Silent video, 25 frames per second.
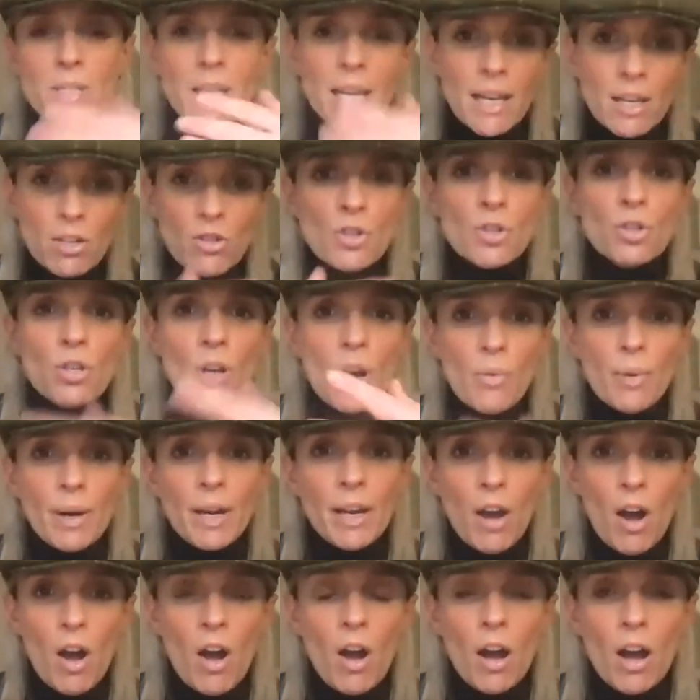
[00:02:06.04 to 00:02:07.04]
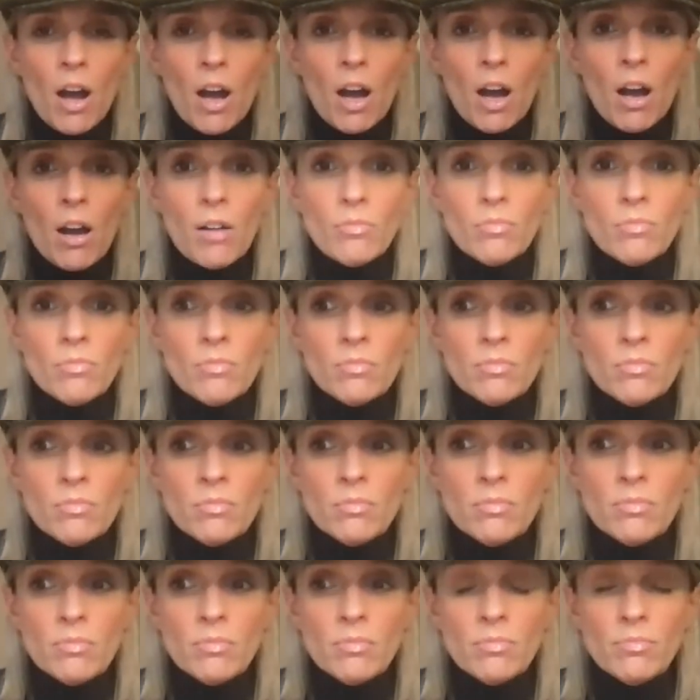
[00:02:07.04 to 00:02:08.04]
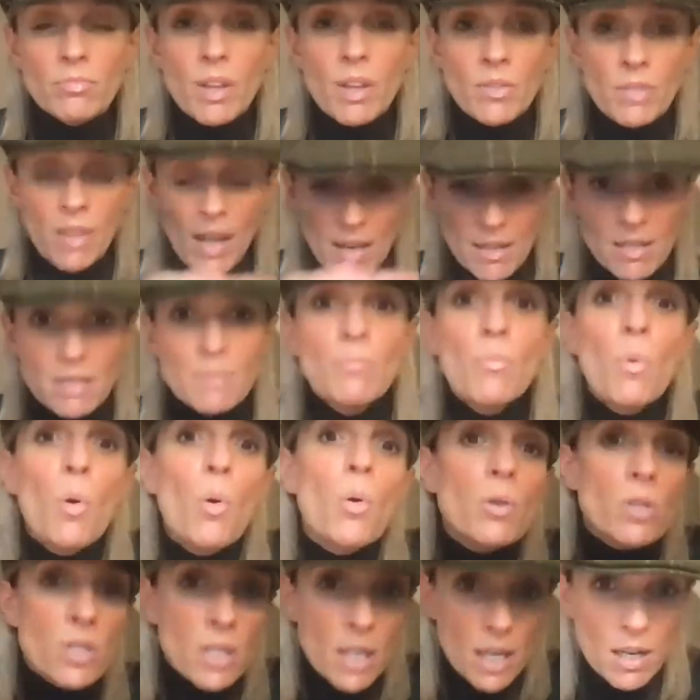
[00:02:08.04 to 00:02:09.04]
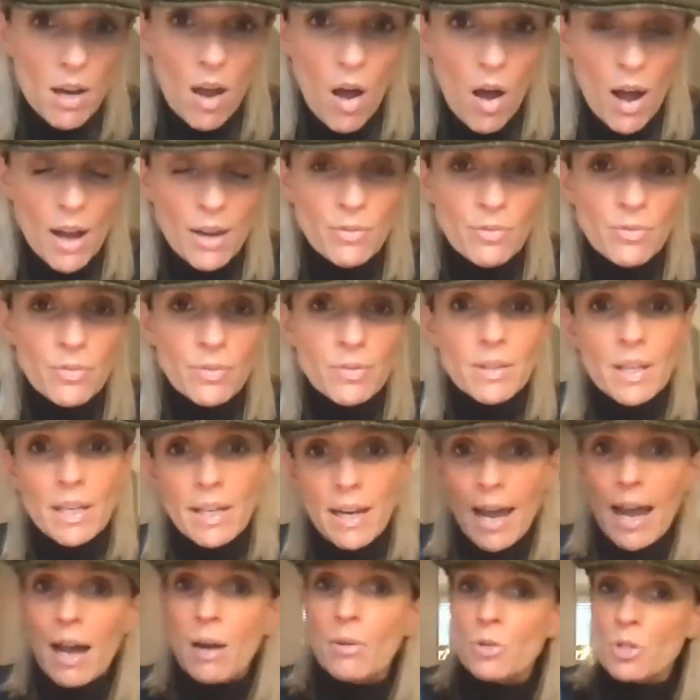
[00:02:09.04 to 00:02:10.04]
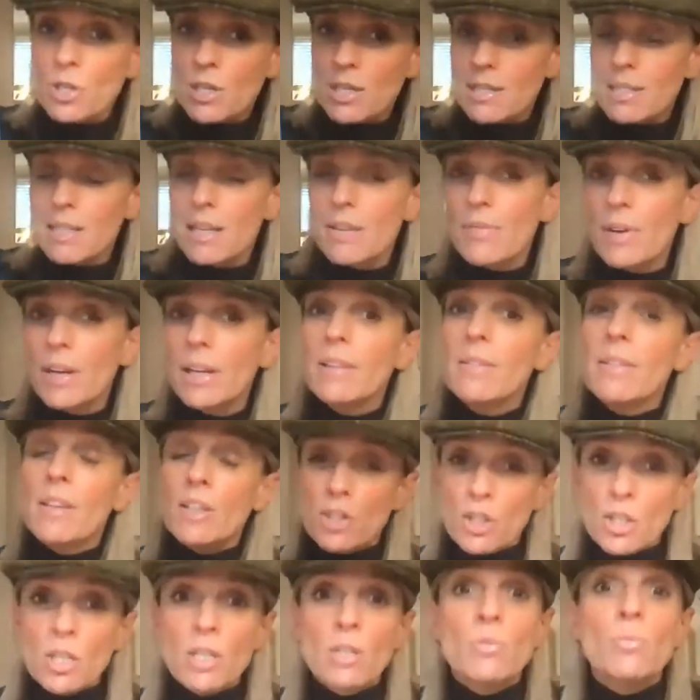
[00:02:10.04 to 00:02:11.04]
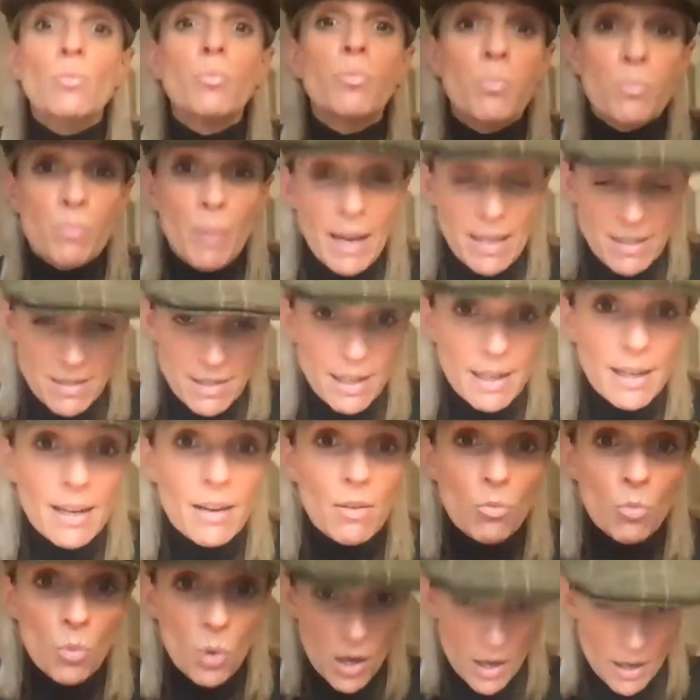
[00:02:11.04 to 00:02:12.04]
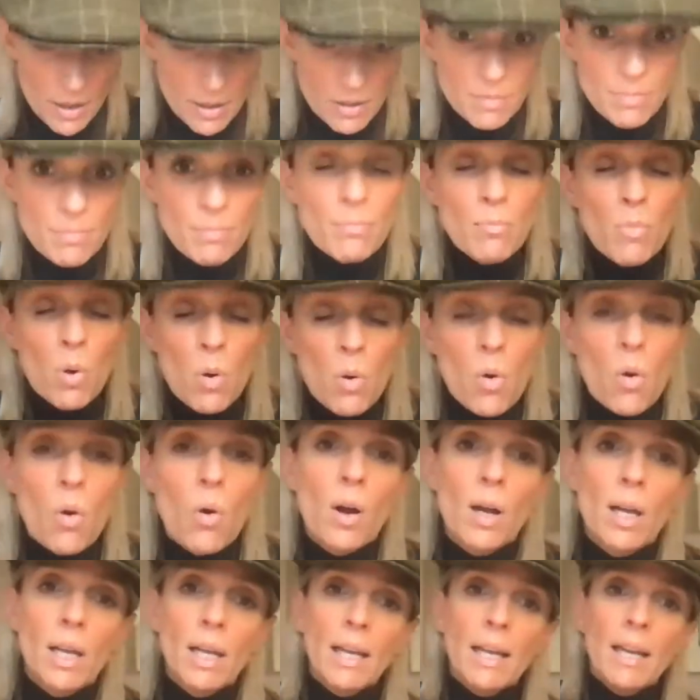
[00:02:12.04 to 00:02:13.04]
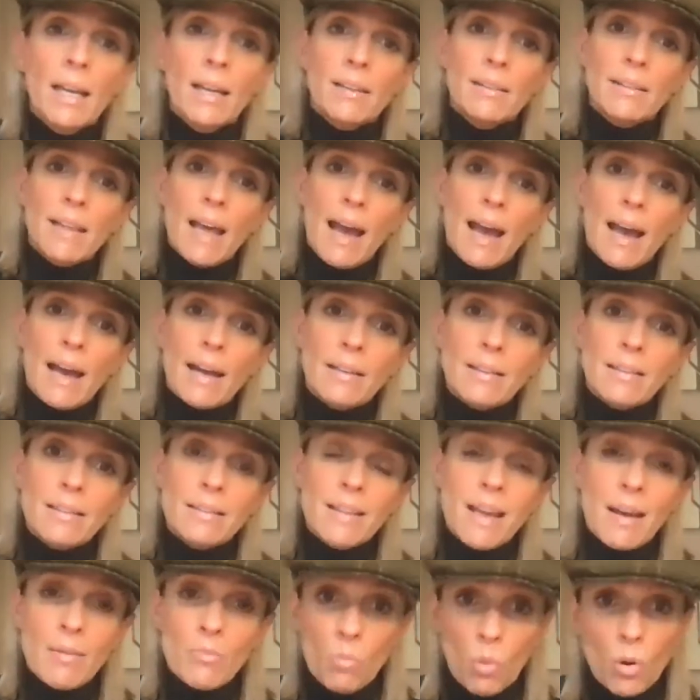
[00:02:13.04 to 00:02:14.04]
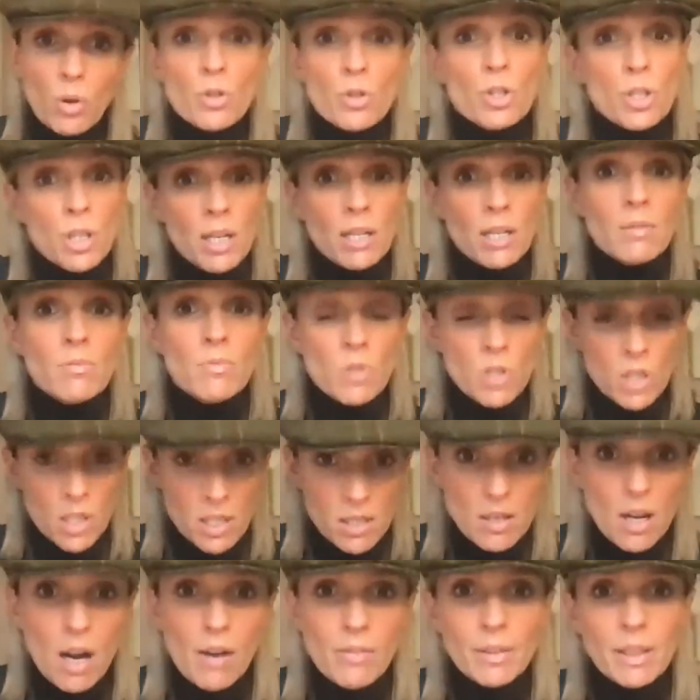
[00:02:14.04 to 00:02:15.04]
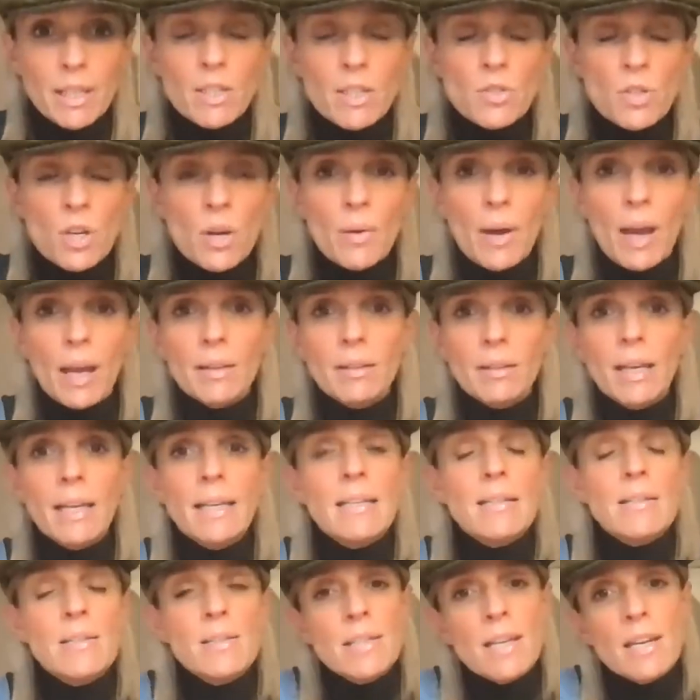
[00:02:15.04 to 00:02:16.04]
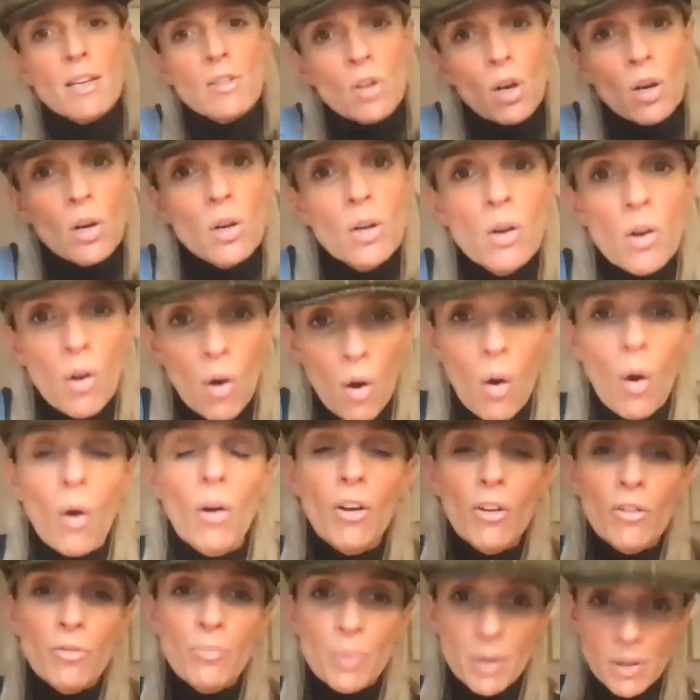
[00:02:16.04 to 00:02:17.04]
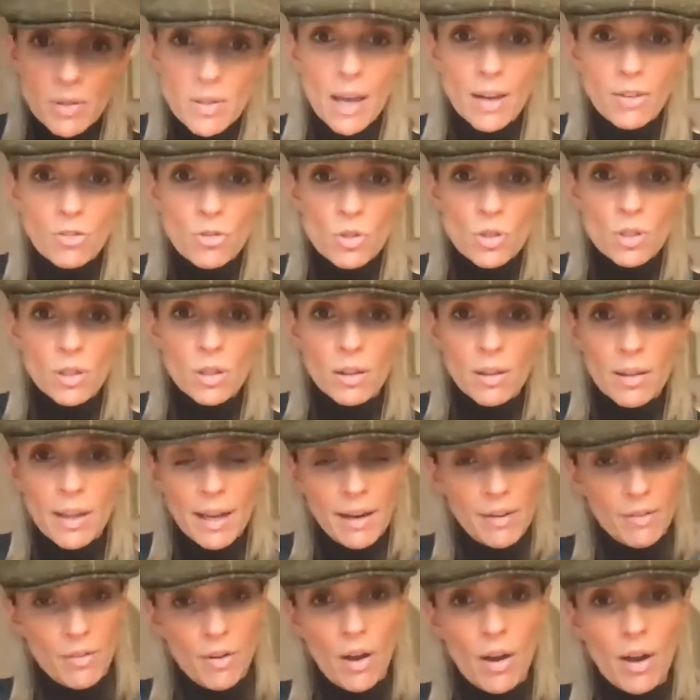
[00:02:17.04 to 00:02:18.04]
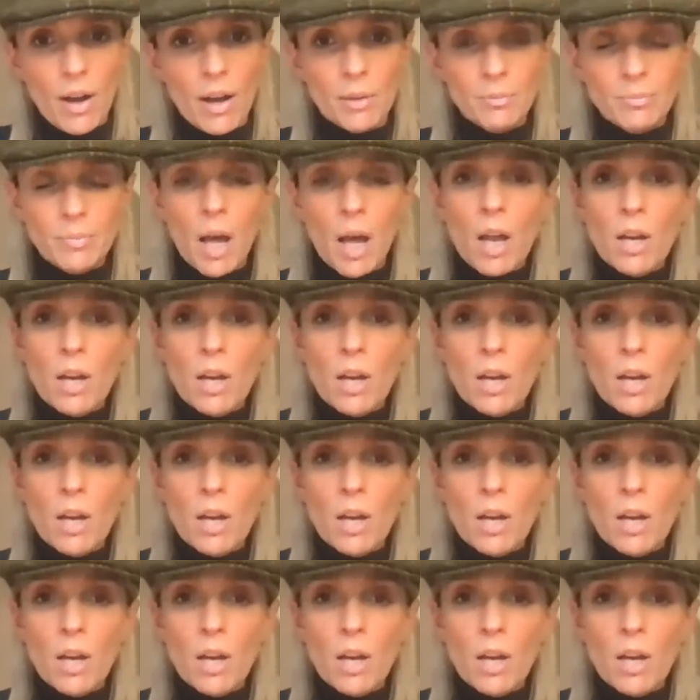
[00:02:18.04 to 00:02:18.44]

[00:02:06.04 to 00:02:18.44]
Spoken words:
He's showing her that there's more to life than how she's living, and that she's basically worth more than what she's currently doing. And he sees a lot of potential in her,